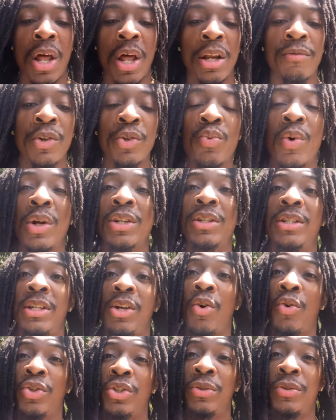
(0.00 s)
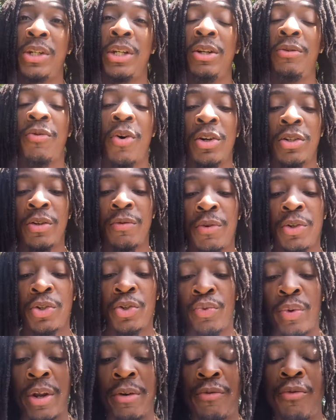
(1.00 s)
lot of us want to see Oshiki Foster
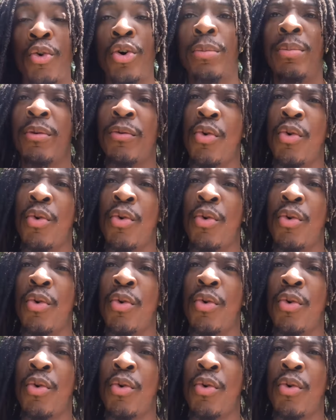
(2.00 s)
versus Ray Ford,